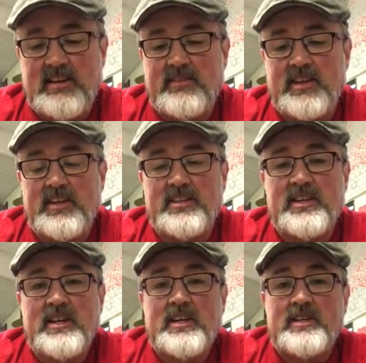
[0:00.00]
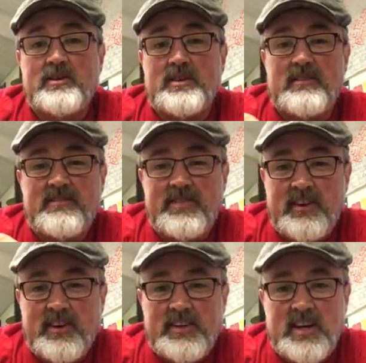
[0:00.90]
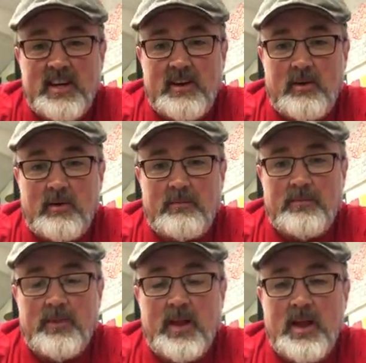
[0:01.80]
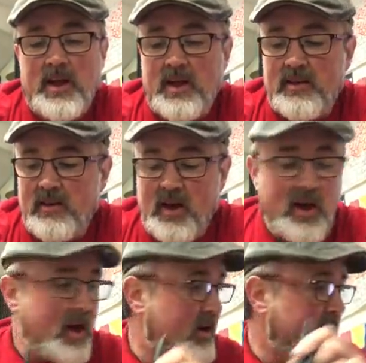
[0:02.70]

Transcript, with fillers: of an inch. So it's a very tiny hole. And I